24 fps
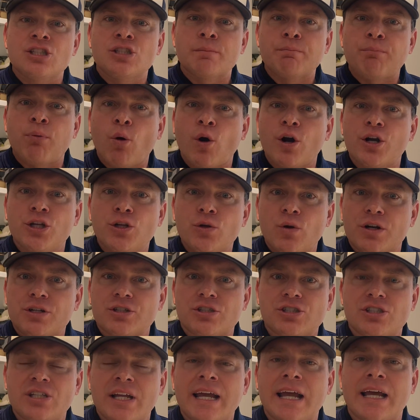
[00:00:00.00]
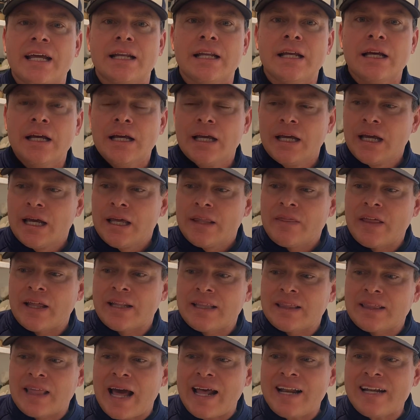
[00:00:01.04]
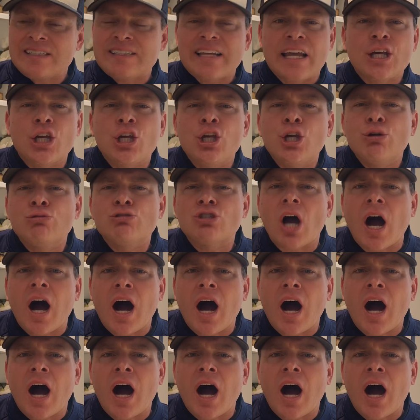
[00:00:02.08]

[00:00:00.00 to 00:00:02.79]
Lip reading: important you understand that that is a huge